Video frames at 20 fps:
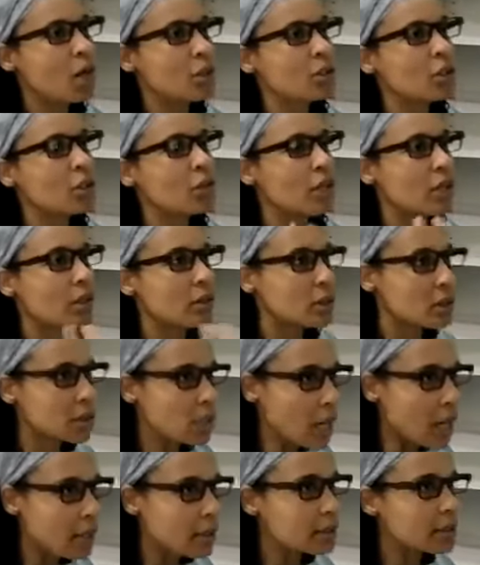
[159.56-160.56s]
So they'll
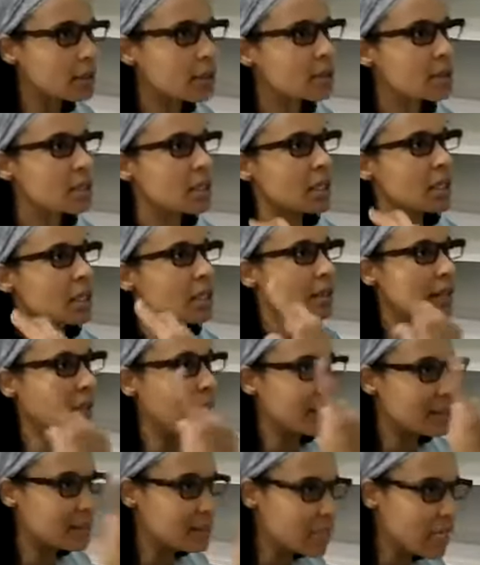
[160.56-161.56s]
start to,
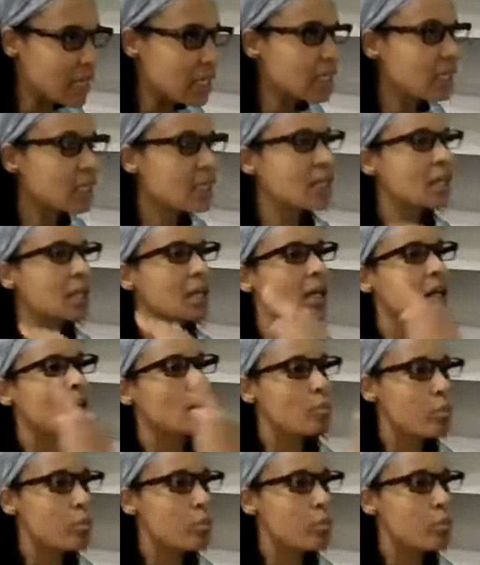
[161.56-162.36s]
that daily